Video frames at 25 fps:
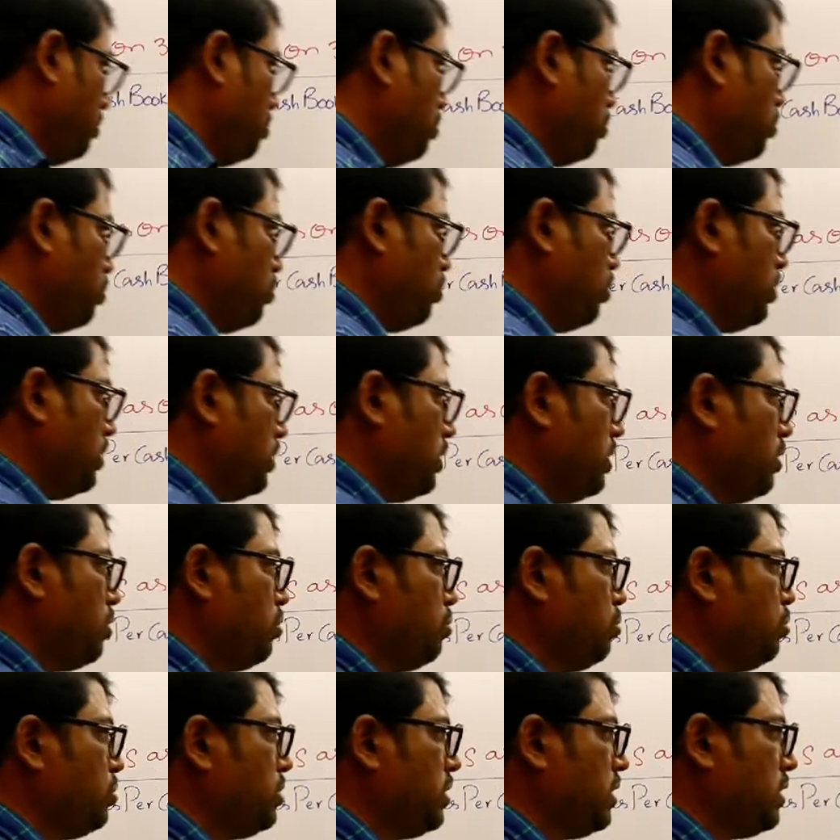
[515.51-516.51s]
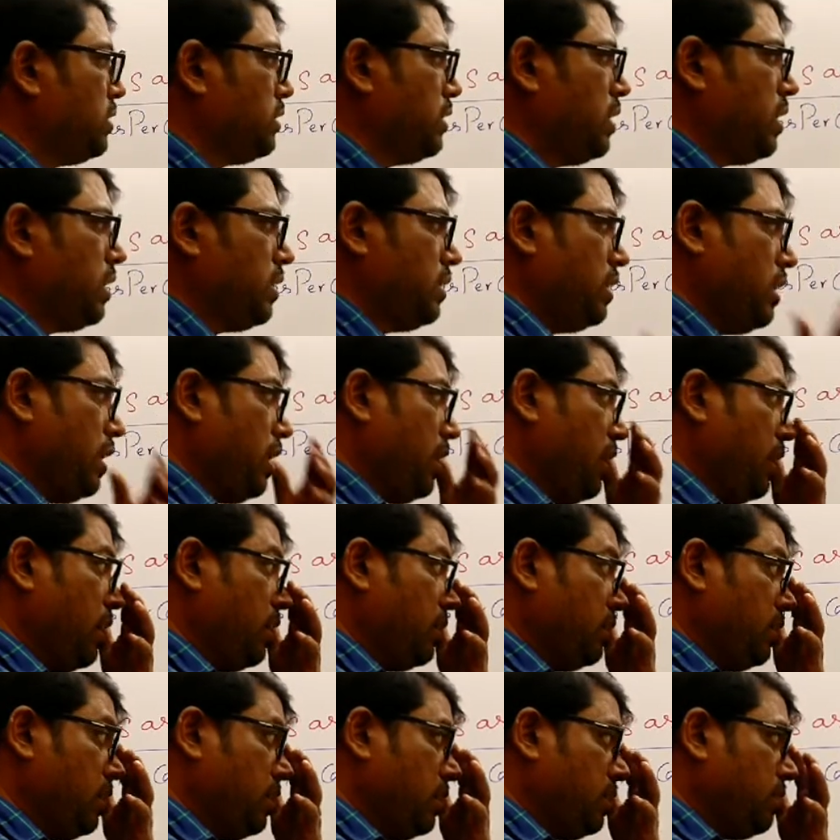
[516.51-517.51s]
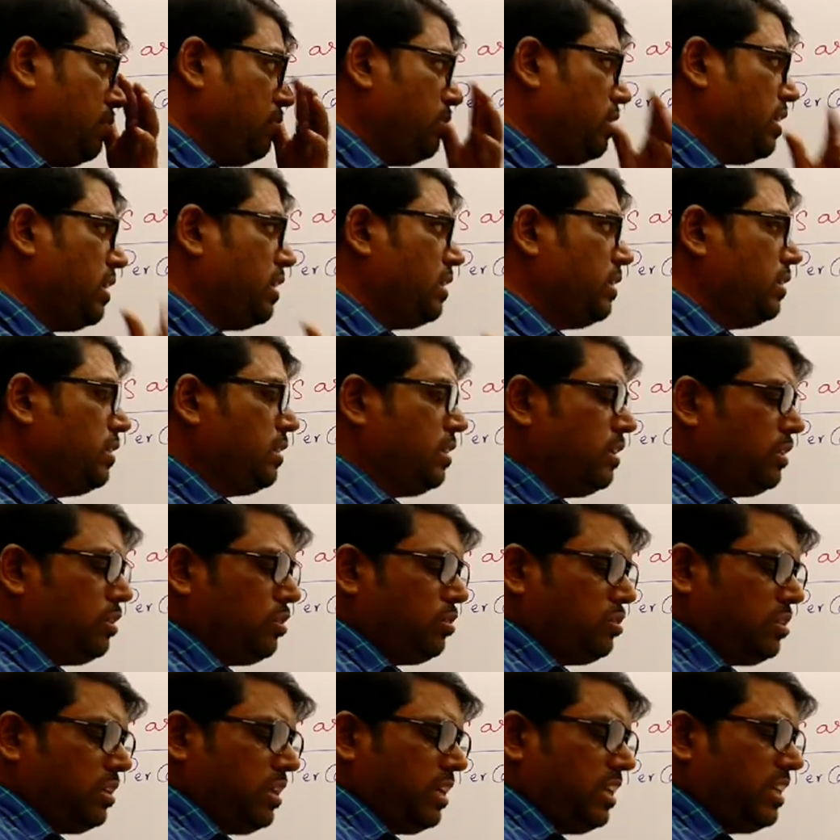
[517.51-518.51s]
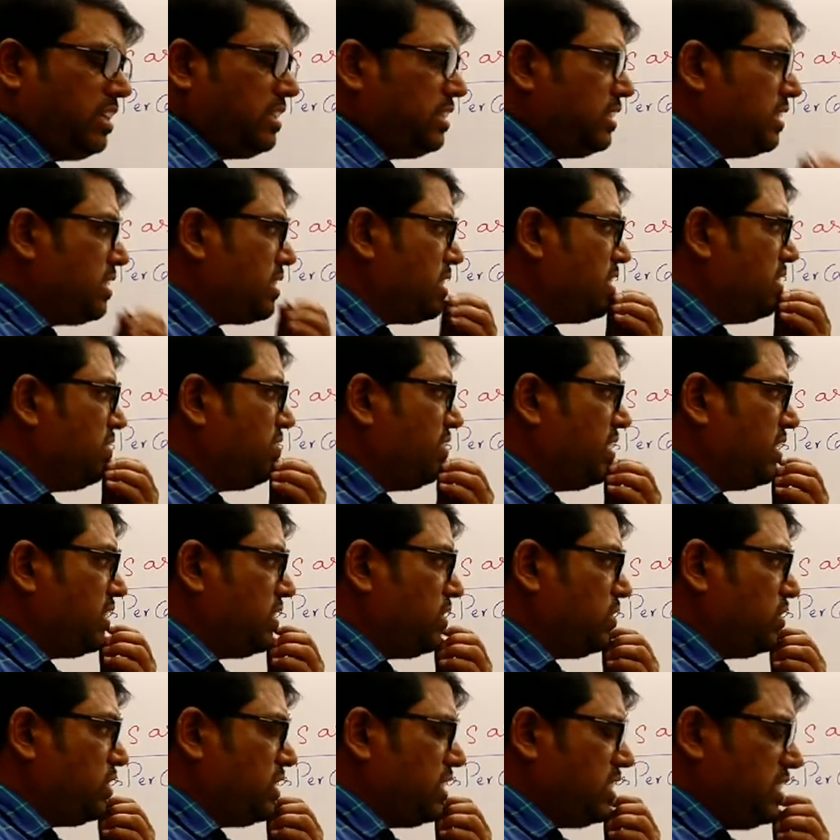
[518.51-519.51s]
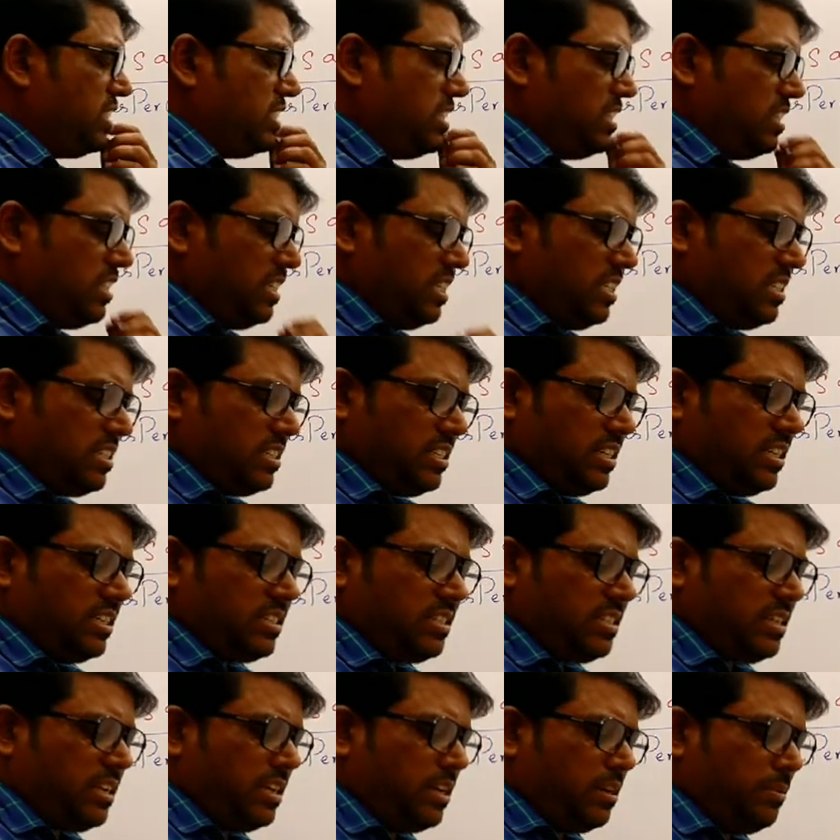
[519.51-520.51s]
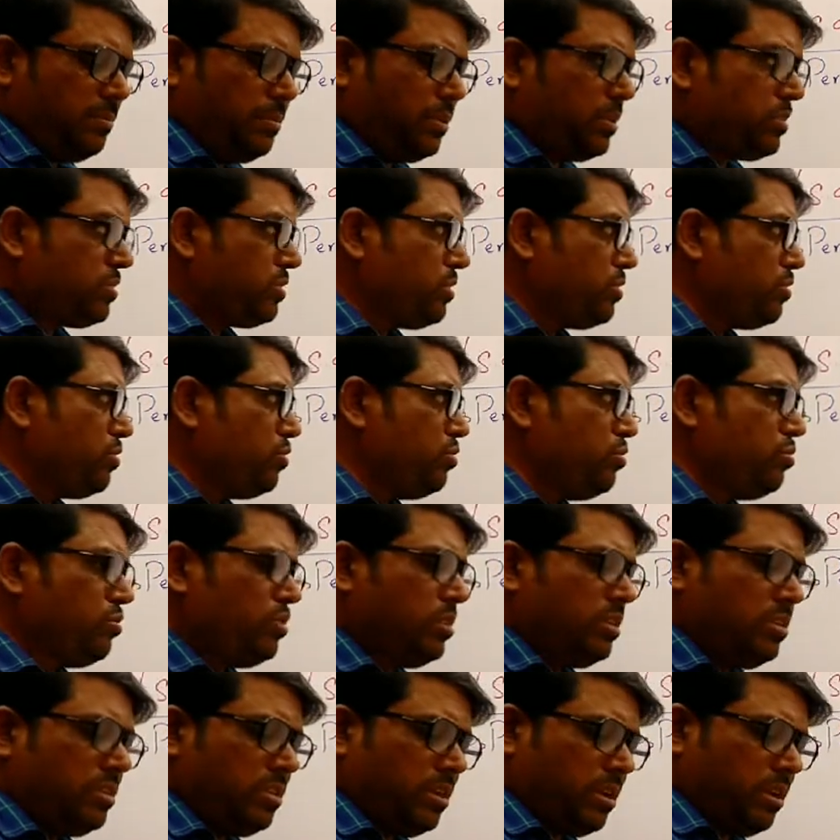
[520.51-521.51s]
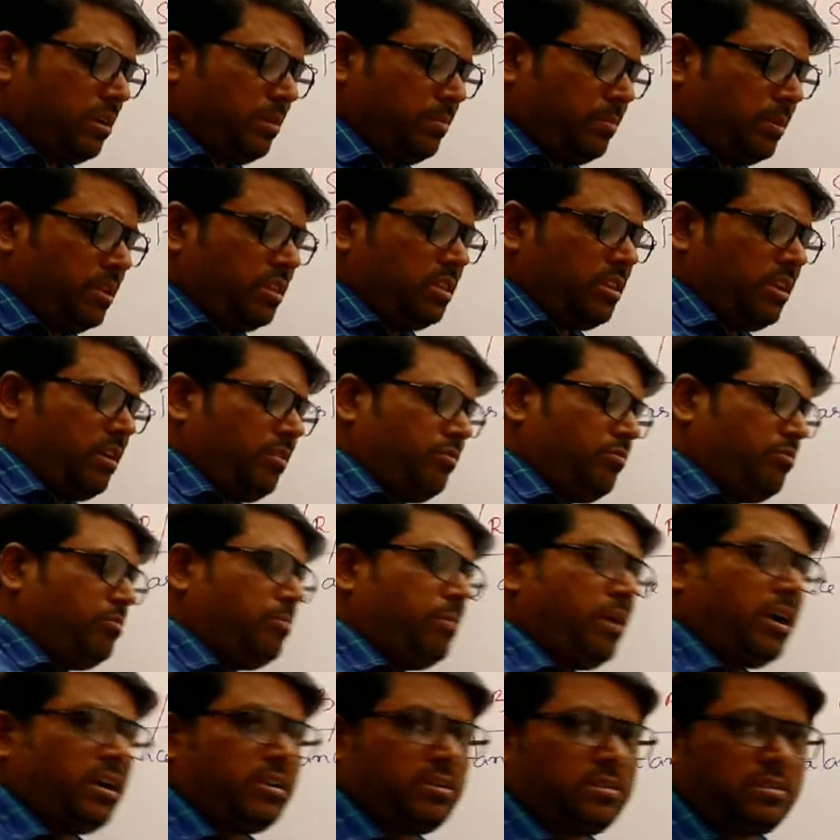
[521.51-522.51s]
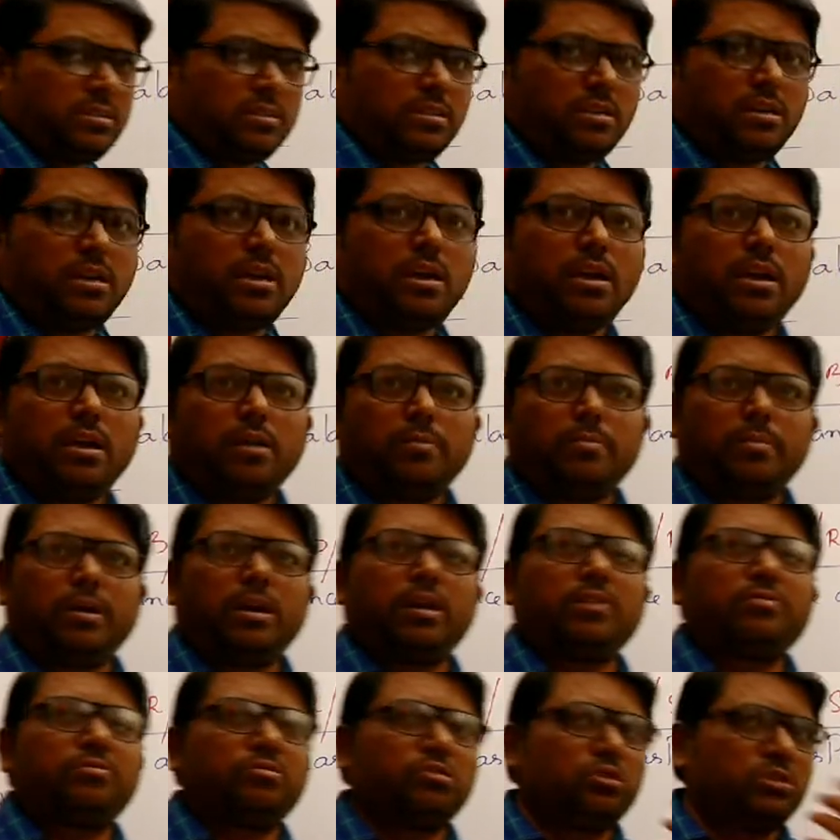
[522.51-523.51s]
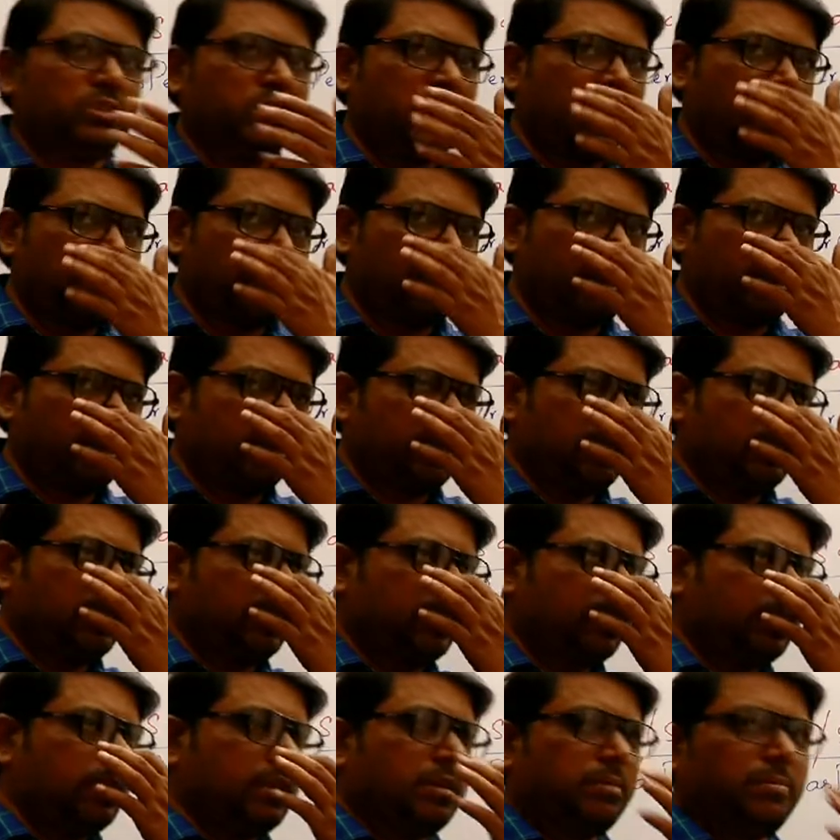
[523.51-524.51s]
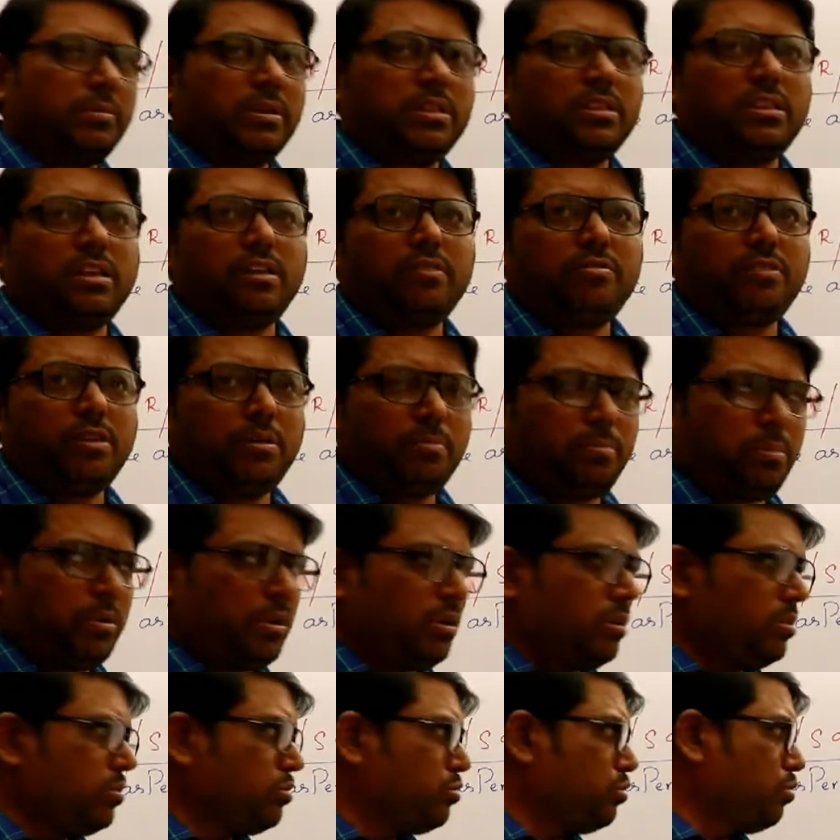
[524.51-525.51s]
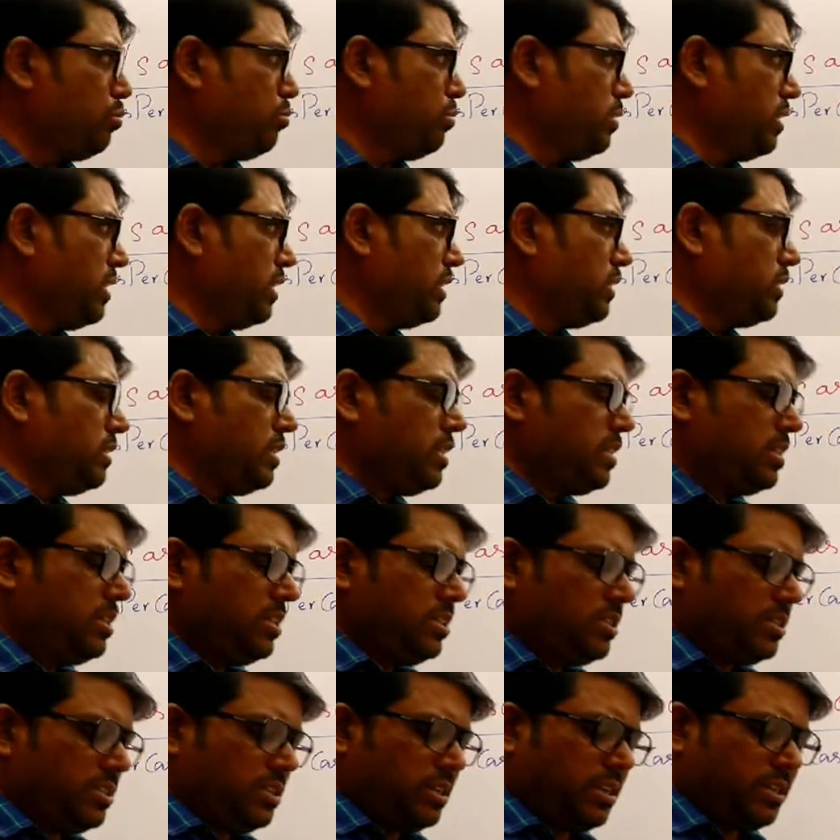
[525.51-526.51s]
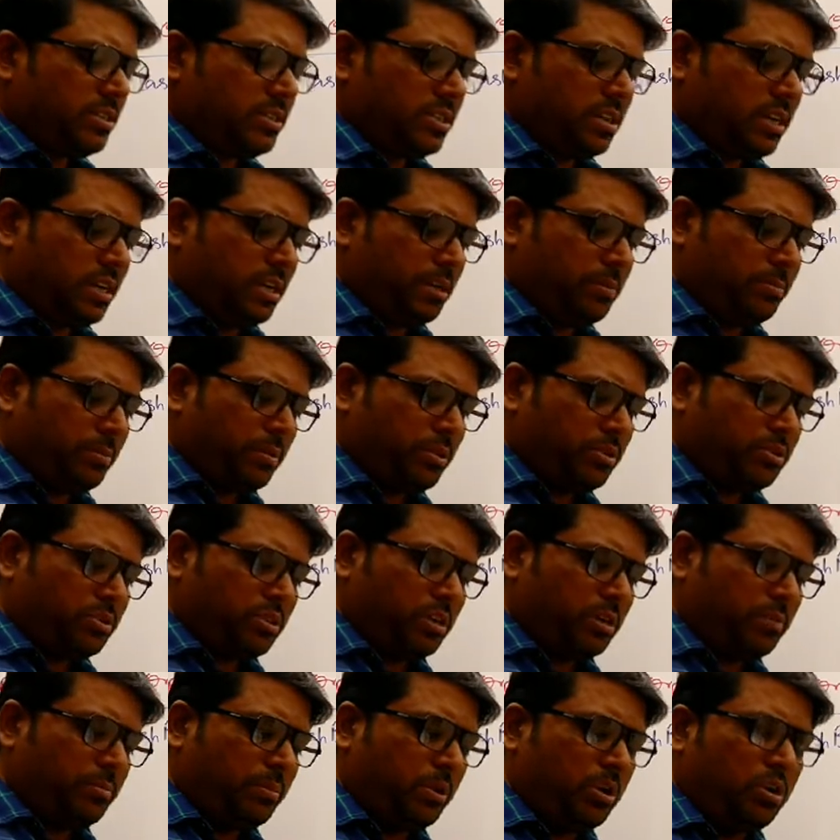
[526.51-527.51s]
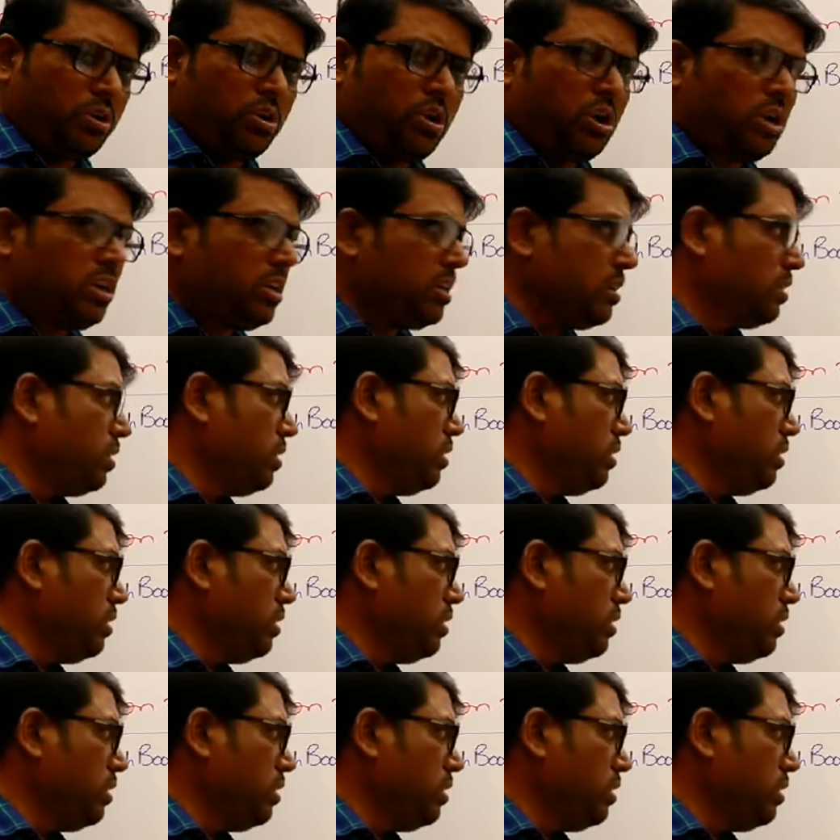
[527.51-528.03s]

Put together two checks are there like that, 33,000 and 65,000. These checks are deposited during the month of March, but of course they are credited in the month of April. So we can say these checks are deposited but not